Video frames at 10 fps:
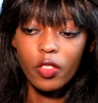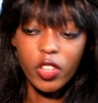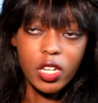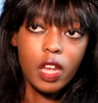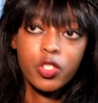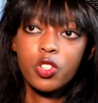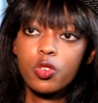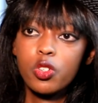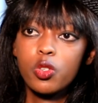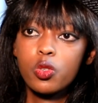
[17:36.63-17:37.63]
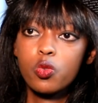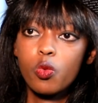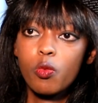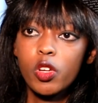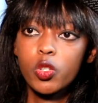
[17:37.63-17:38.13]
the taxes reduced
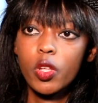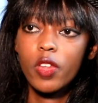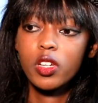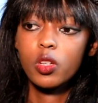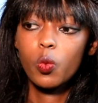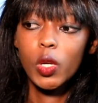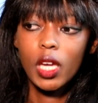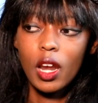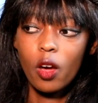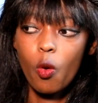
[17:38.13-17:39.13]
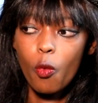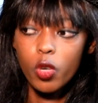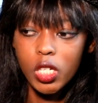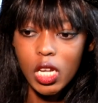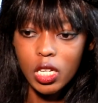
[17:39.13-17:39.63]
to make sure that we can
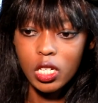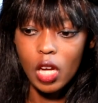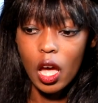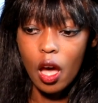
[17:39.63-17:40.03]
accommodate